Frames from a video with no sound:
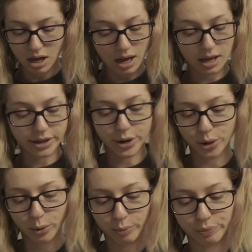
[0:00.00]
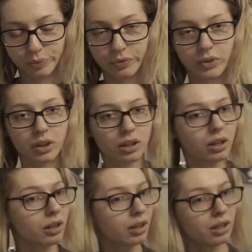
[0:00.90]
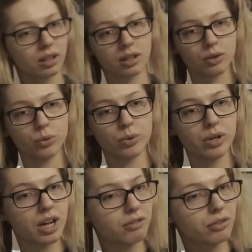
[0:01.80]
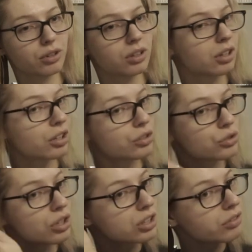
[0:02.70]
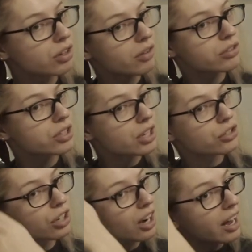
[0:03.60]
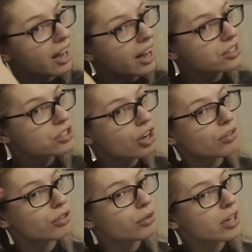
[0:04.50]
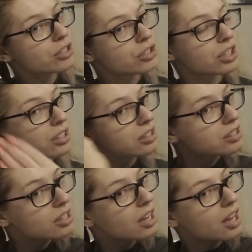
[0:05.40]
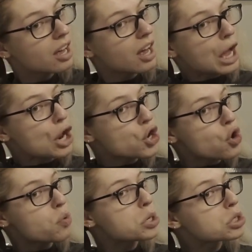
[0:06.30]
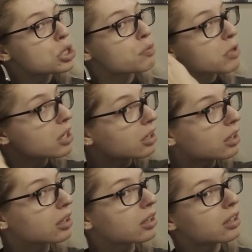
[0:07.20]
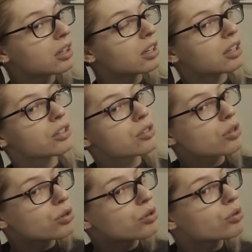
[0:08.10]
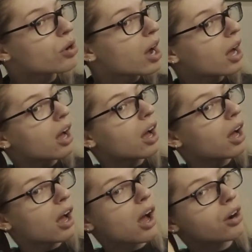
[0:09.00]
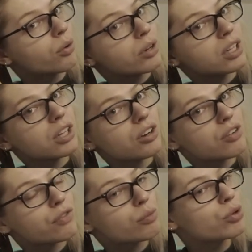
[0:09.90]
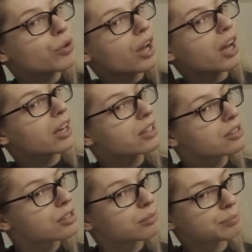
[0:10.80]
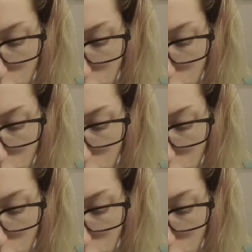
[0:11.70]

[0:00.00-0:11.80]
I, you know, we would have a constructive conversation. I asked y'all for questions and no one sent me any, so I don't want to hear it from you guys.